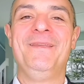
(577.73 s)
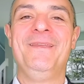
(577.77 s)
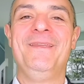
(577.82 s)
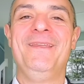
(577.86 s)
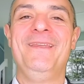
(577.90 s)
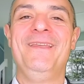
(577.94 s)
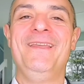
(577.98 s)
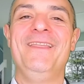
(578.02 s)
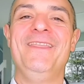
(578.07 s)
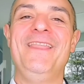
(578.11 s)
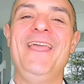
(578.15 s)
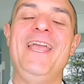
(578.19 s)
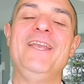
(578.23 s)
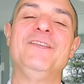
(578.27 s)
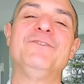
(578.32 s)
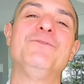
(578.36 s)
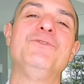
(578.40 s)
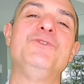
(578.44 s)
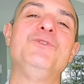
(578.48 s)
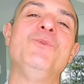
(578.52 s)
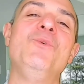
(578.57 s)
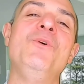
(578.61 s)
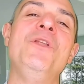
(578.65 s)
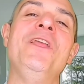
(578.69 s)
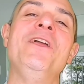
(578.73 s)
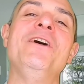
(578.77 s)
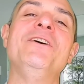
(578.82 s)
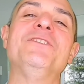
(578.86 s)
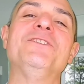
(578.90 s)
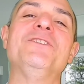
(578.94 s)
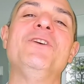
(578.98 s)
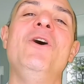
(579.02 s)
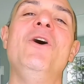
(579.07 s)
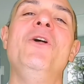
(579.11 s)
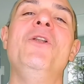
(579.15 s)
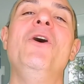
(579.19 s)
Thanks for joining us
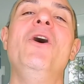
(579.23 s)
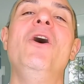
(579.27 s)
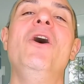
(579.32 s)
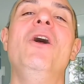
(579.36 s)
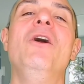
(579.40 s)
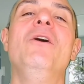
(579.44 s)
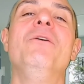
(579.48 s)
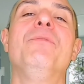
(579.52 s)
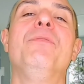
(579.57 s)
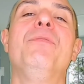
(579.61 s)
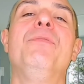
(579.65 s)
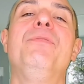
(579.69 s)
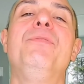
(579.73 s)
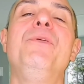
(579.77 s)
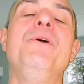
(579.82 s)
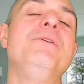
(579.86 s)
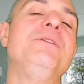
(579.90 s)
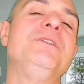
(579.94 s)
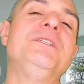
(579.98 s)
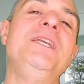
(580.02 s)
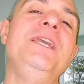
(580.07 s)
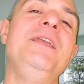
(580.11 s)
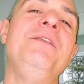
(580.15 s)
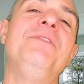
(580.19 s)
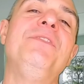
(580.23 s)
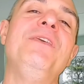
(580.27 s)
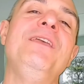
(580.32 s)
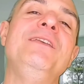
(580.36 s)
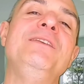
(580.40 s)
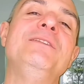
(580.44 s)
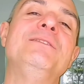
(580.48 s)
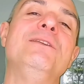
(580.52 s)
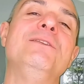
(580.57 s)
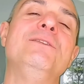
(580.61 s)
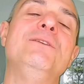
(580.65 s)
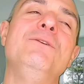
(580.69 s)
on our 13 things
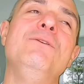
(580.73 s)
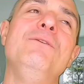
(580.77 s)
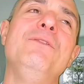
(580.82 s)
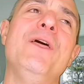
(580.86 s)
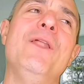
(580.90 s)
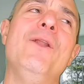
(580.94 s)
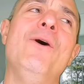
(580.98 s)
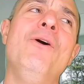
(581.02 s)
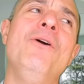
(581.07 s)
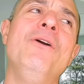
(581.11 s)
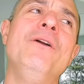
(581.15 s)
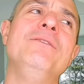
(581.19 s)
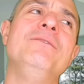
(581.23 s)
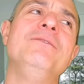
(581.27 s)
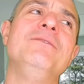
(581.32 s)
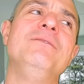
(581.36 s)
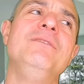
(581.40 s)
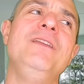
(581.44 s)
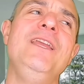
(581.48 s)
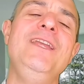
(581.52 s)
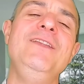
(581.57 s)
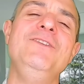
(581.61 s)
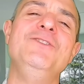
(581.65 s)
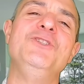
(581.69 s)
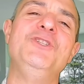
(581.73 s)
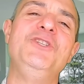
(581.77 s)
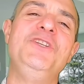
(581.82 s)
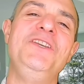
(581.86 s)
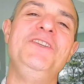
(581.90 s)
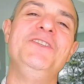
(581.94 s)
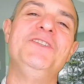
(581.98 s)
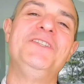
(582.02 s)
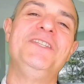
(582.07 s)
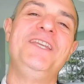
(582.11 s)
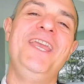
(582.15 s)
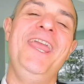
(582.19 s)
to do that aren't eating
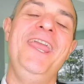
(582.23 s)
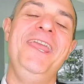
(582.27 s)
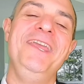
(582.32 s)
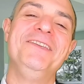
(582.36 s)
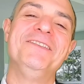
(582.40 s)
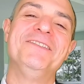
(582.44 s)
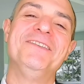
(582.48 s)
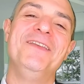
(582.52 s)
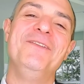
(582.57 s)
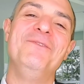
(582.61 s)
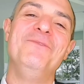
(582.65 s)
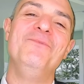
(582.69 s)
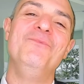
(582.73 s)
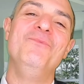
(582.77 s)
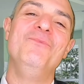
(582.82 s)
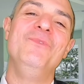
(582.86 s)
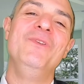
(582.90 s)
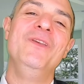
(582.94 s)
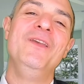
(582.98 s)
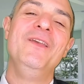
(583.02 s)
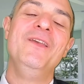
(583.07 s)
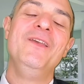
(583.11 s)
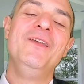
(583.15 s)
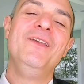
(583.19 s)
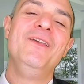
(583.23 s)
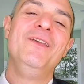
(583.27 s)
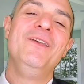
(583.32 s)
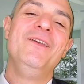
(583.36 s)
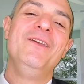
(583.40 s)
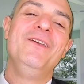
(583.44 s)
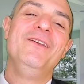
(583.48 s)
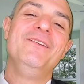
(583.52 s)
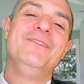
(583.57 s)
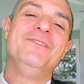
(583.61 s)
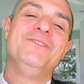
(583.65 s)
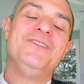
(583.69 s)
cheesesteaks and
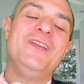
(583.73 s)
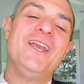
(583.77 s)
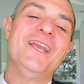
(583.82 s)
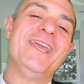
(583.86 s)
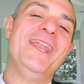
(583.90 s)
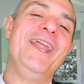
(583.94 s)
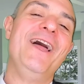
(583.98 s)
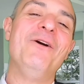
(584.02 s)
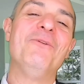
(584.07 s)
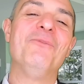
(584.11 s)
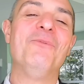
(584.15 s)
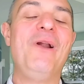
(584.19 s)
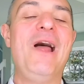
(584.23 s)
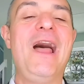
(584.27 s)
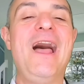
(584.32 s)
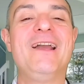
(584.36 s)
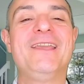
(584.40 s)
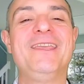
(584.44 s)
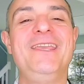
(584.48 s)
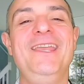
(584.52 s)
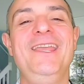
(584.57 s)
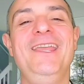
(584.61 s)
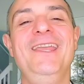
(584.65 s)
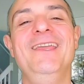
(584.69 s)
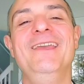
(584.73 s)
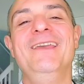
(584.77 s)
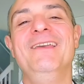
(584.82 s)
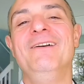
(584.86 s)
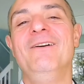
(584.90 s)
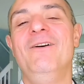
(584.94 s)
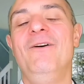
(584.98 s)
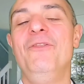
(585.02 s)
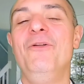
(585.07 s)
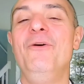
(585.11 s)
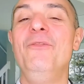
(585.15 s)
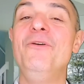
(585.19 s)
checking out Rocky.
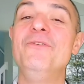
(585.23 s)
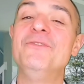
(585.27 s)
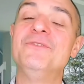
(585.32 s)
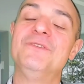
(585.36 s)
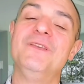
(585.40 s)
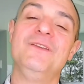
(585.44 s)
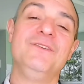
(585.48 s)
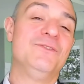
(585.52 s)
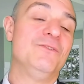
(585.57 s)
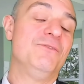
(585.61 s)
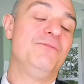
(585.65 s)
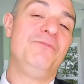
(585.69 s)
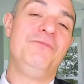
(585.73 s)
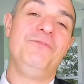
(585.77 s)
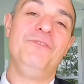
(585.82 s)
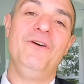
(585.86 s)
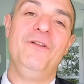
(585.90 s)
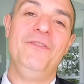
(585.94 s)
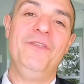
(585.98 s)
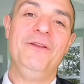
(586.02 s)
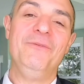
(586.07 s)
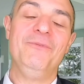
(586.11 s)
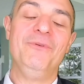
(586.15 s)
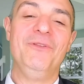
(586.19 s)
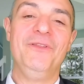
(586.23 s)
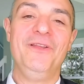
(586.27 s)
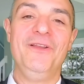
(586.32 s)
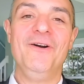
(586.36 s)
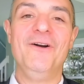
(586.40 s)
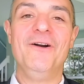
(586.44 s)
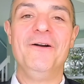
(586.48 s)
Although those things are fun, they really are.